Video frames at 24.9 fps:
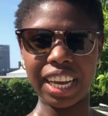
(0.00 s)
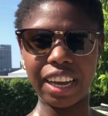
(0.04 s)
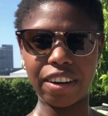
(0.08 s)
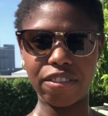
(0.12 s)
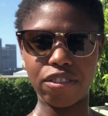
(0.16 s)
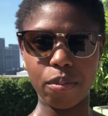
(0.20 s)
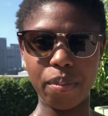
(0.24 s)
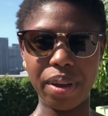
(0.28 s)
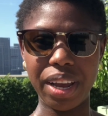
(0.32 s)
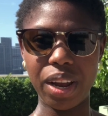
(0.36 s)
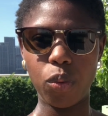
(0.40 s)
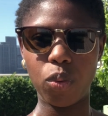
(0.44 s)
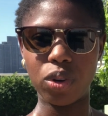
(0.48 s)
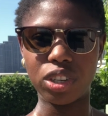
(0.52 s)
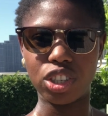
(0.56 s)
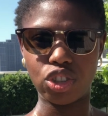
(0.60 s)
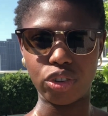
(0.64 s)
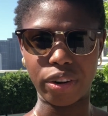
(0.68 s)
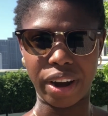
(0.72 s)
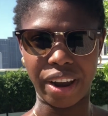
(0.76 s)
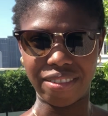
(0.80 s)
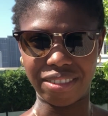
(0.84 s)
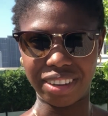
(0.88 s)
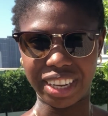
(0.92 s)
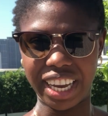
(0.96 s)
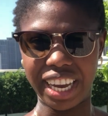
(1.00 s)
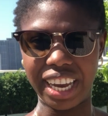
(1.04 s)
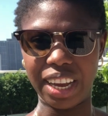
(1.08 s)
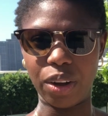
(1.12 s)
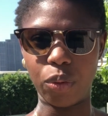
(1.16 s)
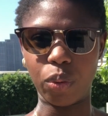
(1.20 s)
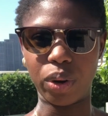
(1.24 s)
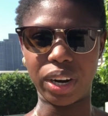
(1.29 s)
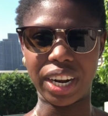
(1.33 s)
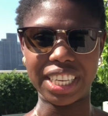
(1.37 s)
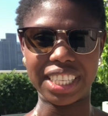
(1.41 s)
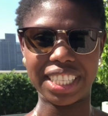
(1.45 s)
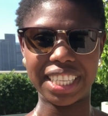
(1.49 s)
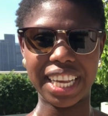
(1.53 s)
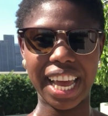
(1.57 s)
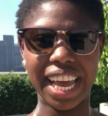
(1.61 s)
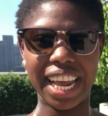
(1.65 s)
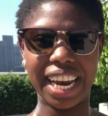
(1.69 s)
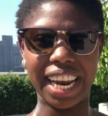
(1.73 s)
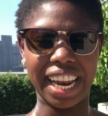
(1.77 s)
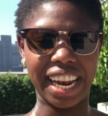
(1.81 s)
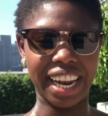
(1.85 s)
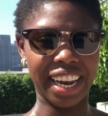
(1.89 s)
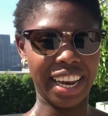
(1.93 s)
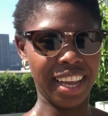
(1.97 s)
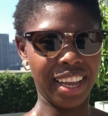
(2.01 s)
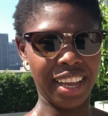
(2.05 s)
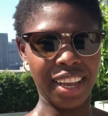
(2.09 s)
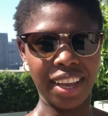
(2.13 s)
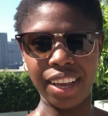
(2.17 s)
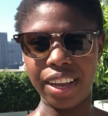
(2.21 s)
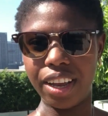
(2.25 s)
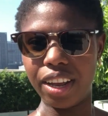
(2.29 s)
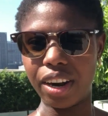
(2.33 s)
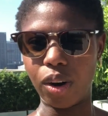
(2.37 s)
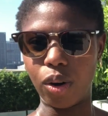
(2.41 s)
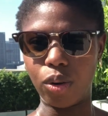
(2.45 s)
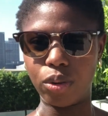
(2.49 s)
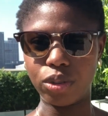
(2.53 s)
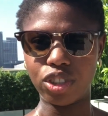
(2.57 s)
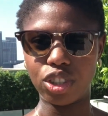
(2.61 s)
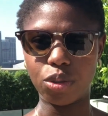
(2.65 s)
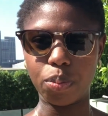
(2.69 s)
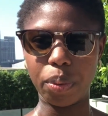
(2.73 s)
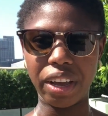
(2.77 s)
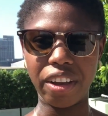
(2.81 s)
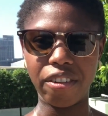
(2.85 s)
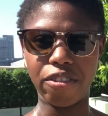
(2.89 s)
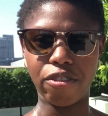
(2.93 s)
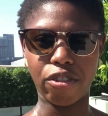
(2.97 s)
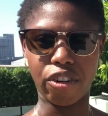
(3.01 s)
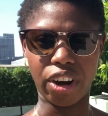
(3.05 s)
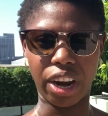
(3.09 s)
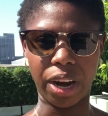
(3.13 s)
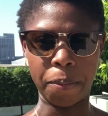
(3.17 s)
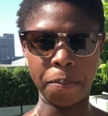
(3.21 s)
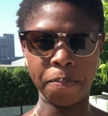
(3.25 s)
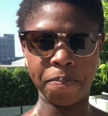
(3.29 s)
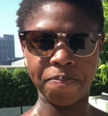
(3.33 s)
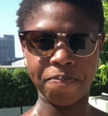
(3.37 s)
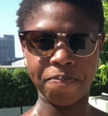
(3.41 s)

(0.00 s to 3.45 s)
And for me, it was traveling, what I said, and just being free.